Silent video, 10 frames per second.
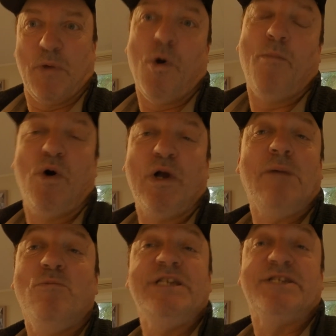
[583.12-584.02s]
What more
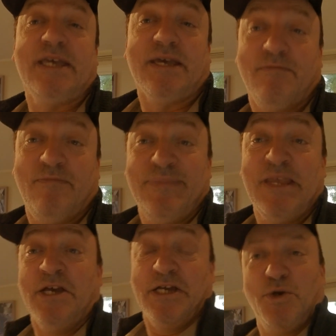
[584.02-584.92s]
can we say?
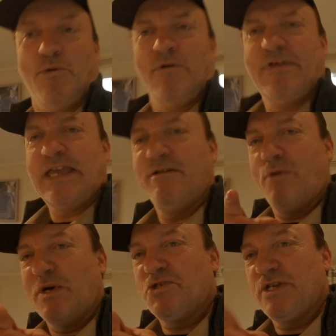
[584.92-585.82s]
So, thank you for
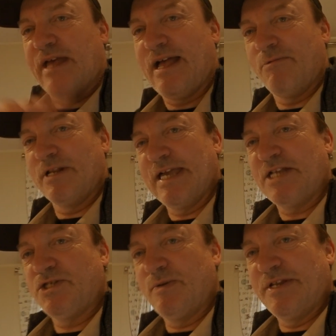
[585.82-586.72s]
watching. I will
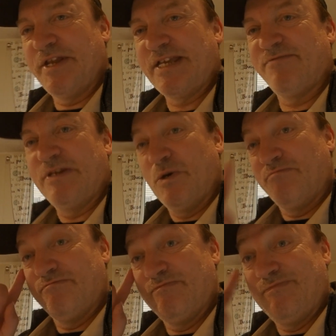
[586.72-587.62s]
catch you on the next video.
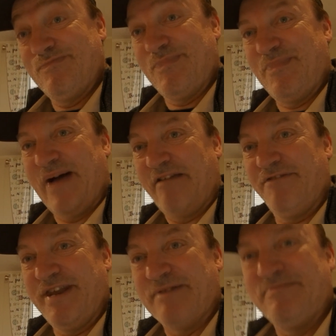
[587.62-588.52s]
Bye for now.